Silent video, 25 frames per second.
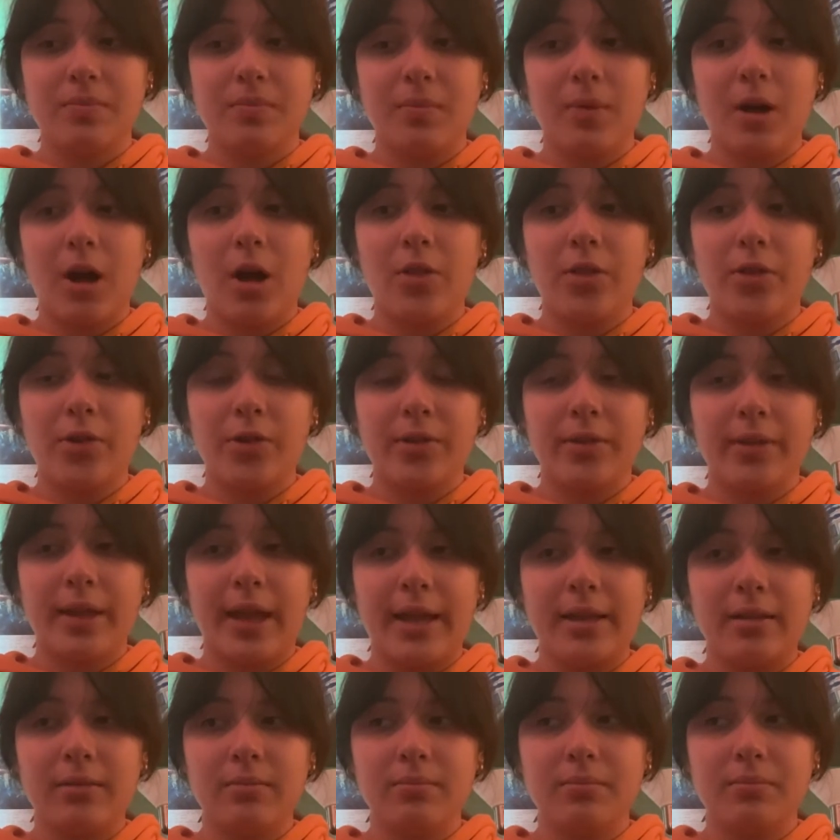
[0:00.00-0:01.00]
other
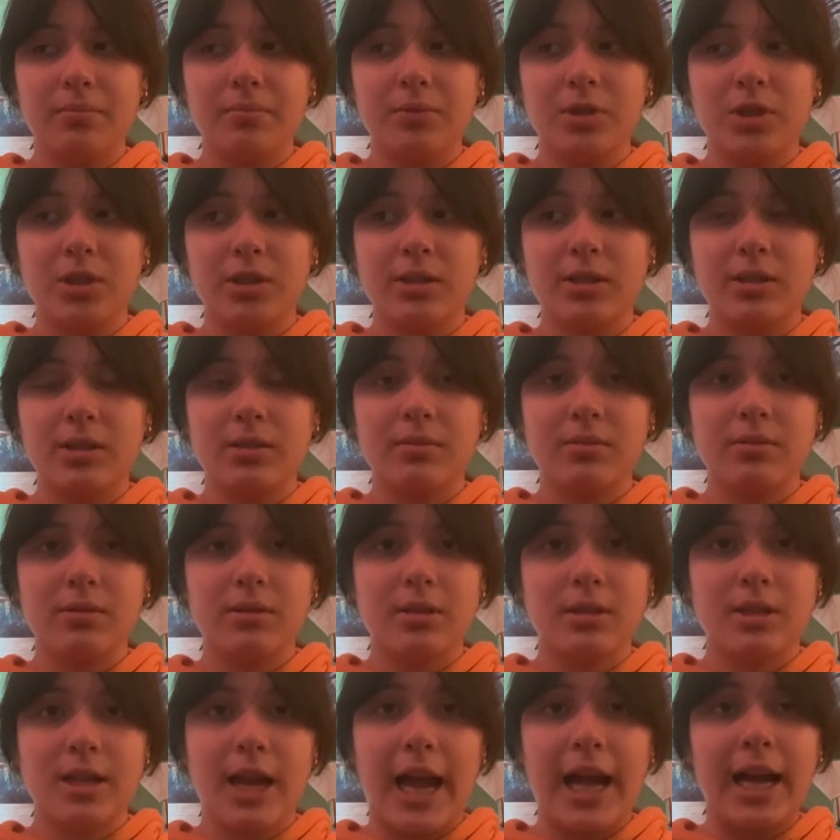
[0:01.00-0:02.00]
than just
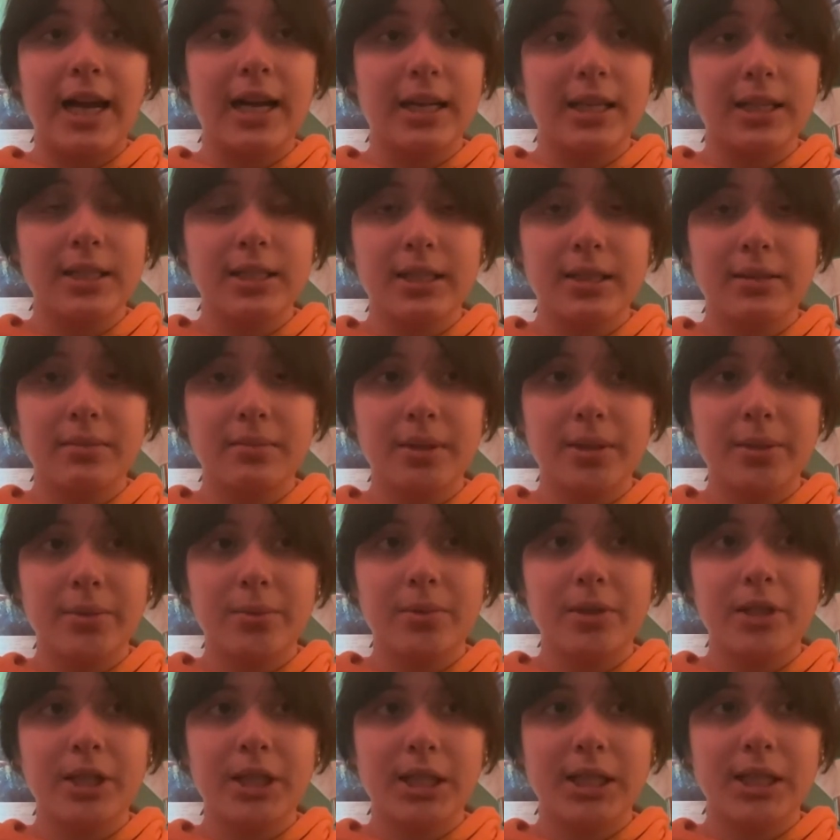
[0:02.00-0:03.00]
tackling my
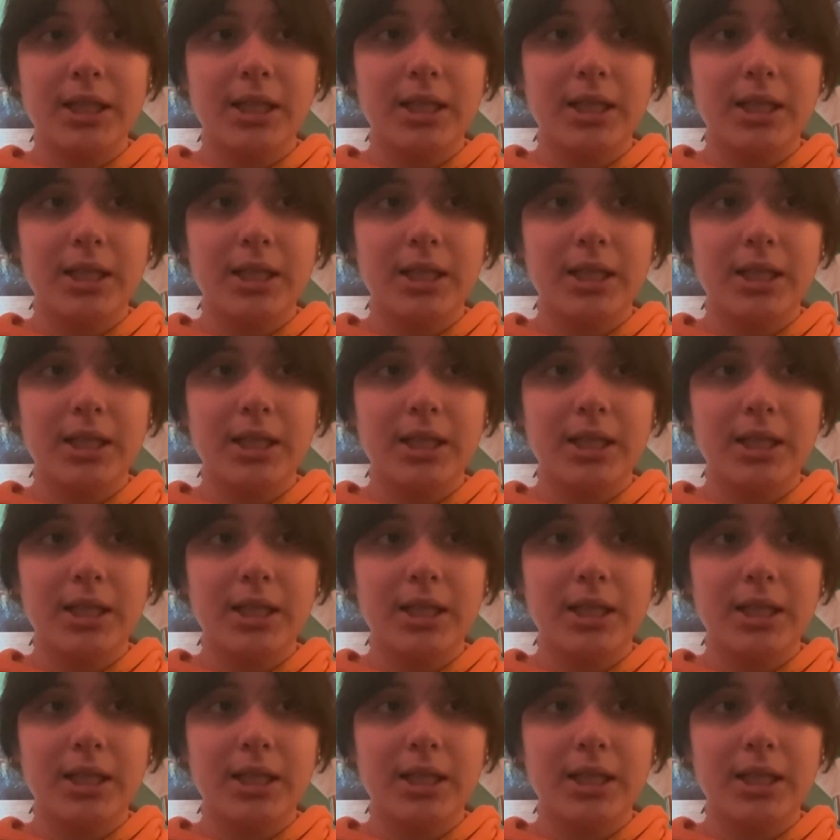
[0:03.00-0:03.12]
work.